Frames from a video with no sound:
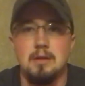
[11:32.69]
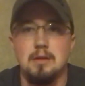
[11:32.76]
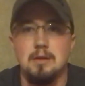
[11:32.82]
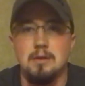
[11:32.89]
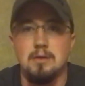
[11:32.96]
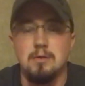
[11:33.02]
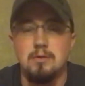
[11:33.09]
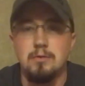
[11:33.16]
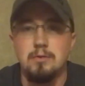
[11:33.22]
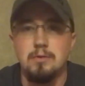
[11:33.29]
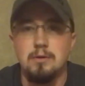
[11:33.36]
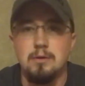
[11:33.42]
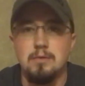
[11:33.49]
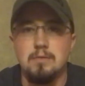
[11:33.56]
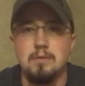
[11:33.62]
over
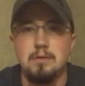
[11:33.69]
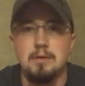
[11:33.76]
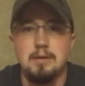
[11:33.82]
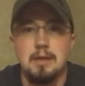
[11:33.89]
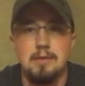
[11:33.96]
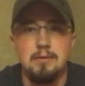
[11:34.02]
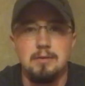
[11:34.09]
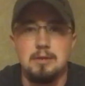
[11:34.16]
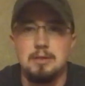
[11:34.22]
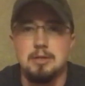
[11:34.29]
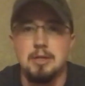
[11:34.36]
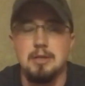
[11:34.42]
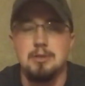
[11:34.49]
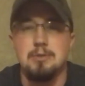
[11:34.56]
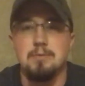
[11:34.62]
and over, and never
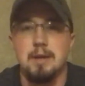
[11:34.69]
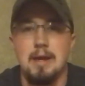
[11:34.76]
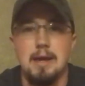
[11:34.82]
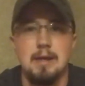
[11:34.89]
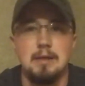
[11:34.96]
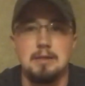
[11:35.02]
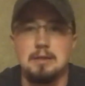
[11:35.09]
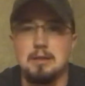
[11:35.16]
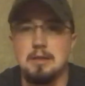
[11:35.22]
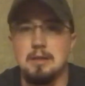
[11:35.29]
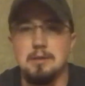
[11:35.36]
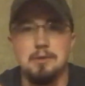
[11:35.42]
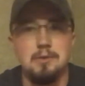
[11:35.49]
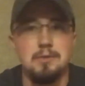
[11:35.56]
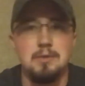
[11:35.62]
exchanging mags and
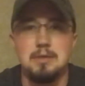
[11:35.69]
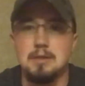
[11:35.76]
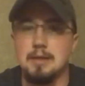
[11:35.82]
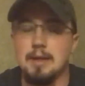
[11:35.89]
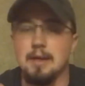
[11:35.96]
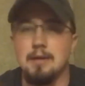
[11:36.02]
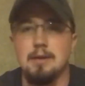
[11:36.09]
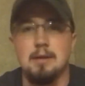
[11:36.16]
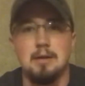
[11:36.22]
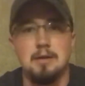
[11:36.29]
getting used to that.